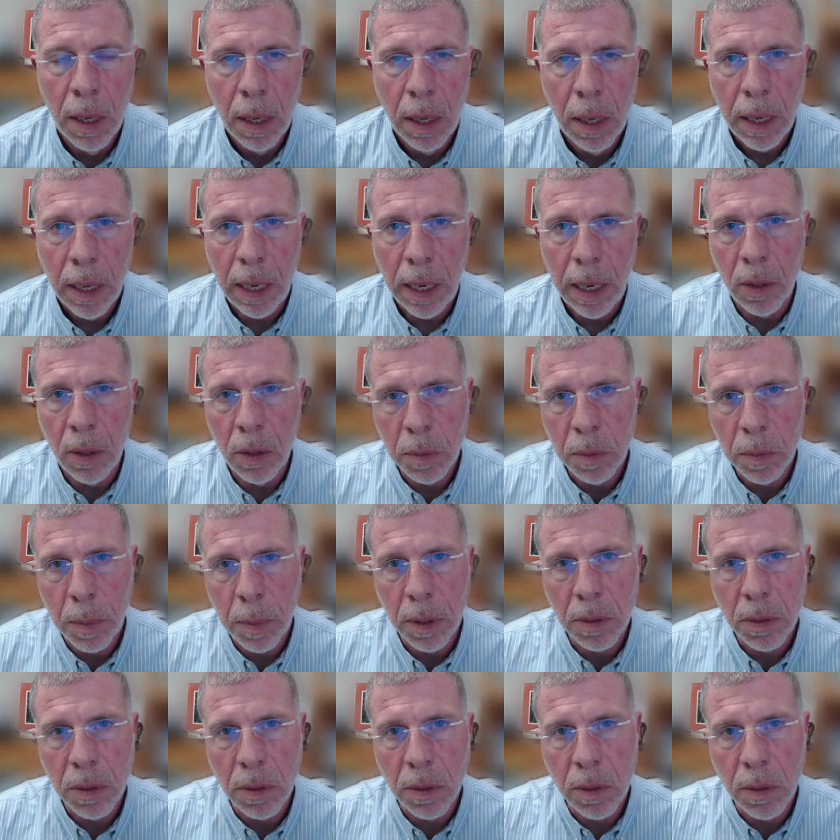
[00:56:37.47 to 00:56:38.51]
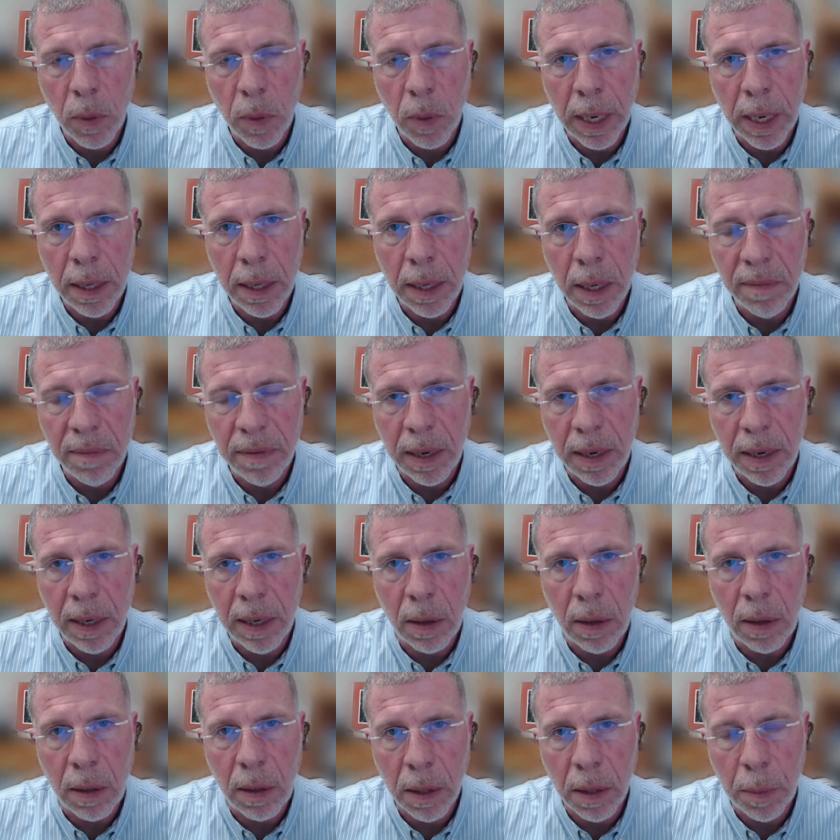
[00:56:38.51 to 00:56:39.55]
In those parcels, we identify
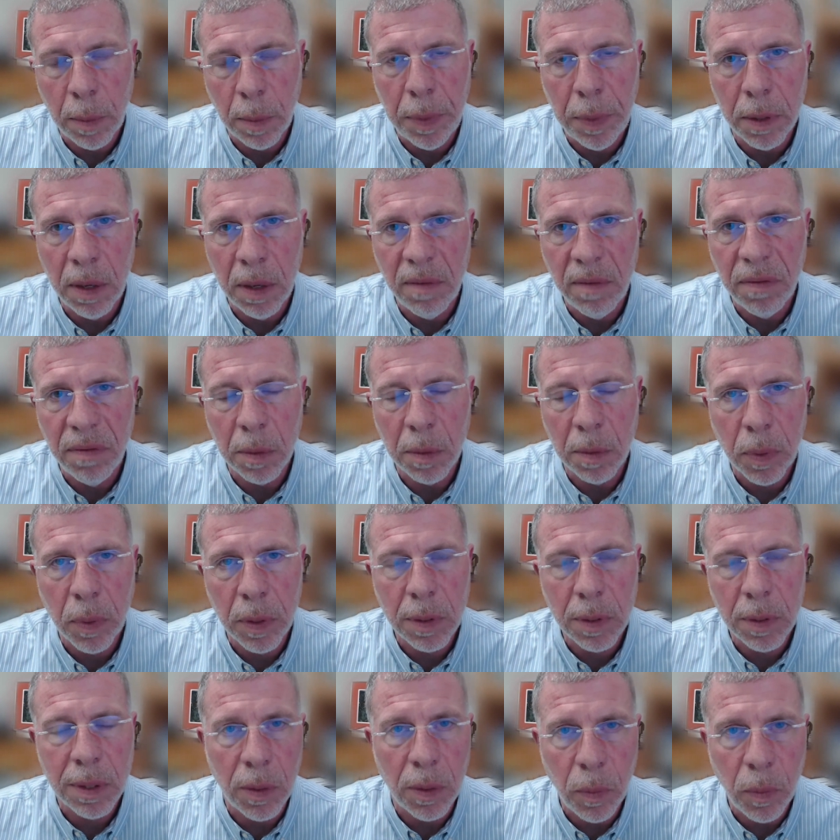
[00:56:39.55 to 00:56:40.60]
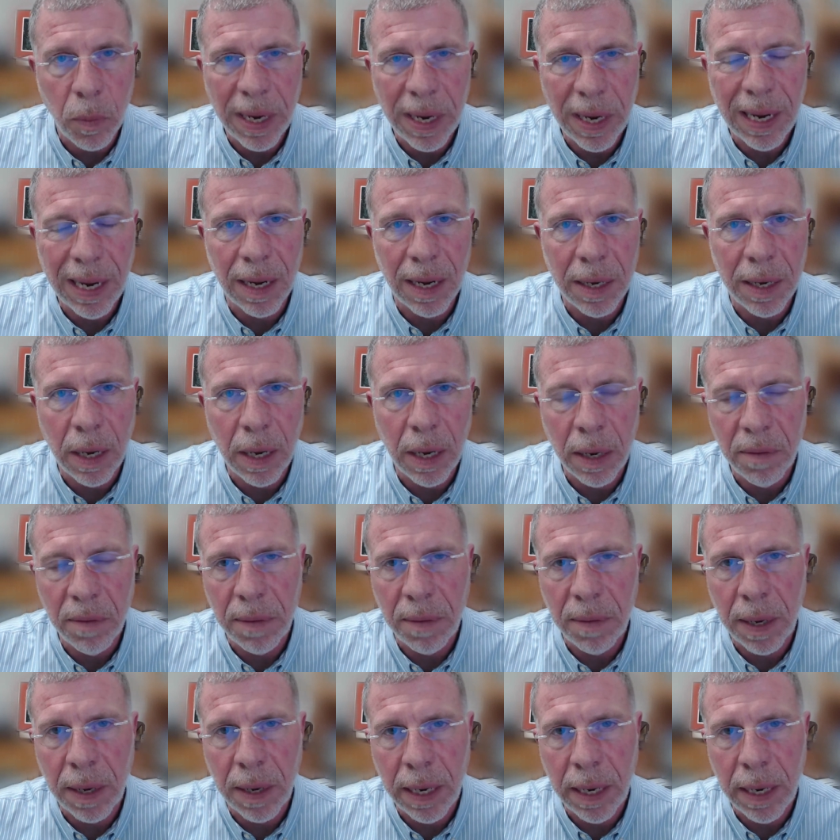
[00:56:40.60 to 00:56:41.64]
all the building footprints that we can
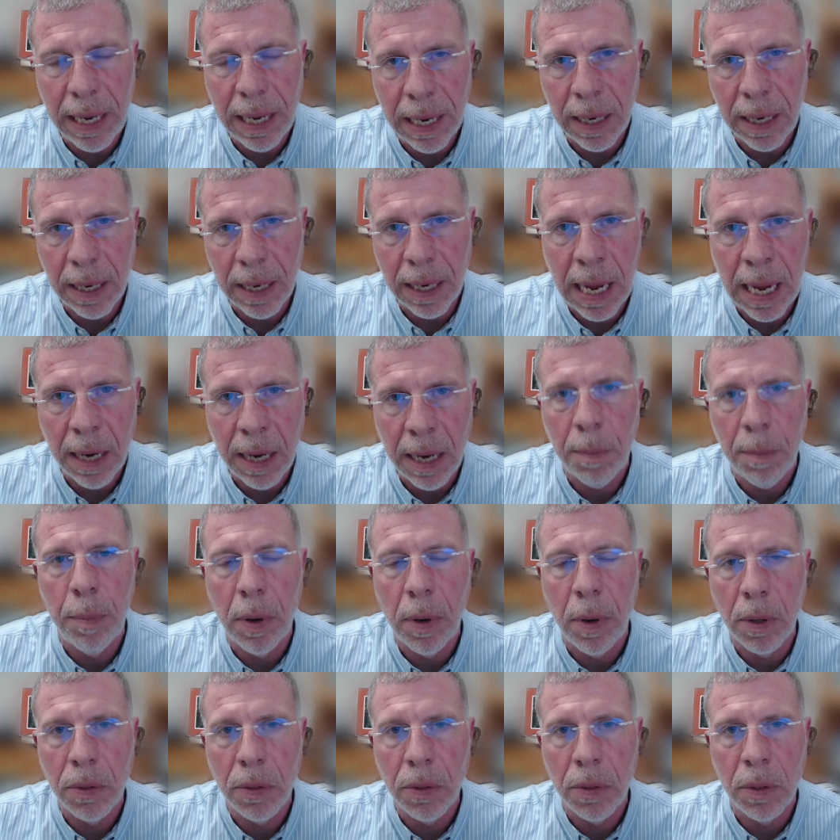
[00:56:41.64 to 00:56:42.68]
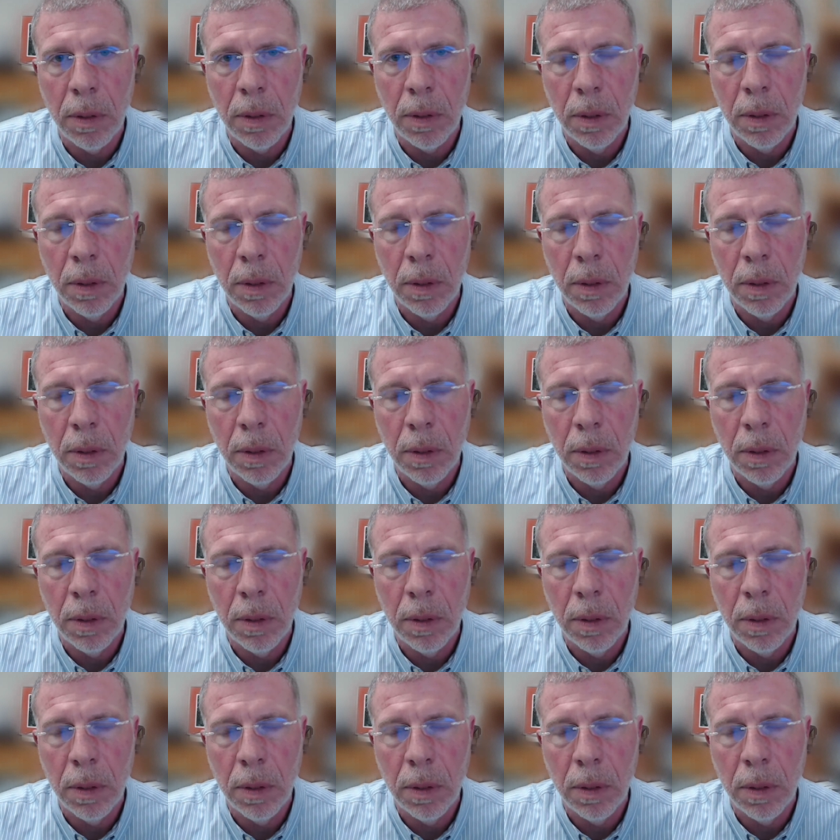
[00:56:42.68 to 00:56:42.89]
identify in that parcel.